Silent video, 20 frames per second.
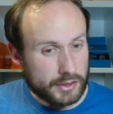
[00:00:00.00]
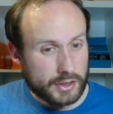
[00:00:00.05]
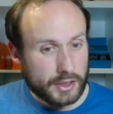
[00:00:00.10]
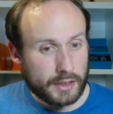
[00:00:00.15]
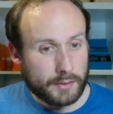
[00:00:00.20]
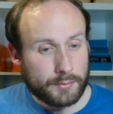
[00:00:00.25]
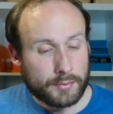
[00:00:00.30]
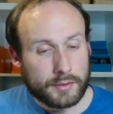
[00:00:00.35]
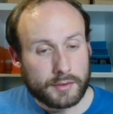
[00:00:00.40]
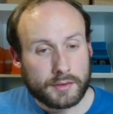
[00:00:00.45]

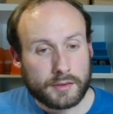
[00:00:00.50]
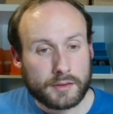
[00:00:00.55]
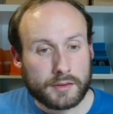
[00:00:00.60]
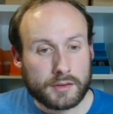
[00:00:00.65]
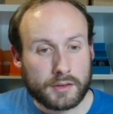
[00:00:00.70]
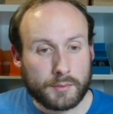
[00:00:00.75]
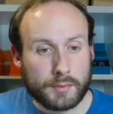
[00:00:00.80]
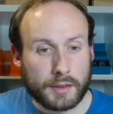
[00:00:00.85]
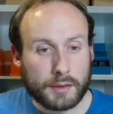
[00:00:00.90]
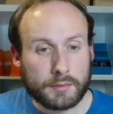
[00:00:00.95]
cheap to
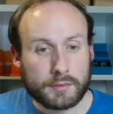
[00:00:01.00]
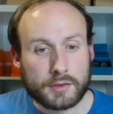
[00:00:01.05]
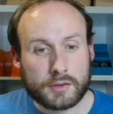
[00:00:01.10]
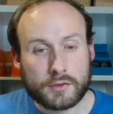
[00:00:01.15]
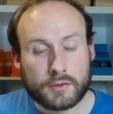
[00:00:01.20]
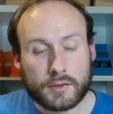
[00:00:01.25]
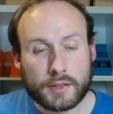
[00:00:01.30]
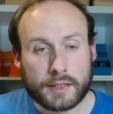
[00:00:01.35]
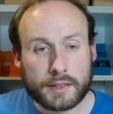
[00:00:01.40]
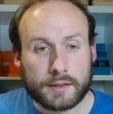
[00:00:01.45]
be able to
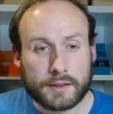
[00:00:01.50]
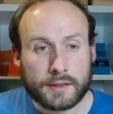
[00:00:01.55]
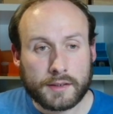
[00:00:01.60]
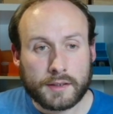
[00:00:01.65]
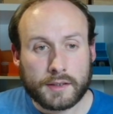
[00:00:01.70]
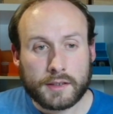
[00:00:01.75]
do that.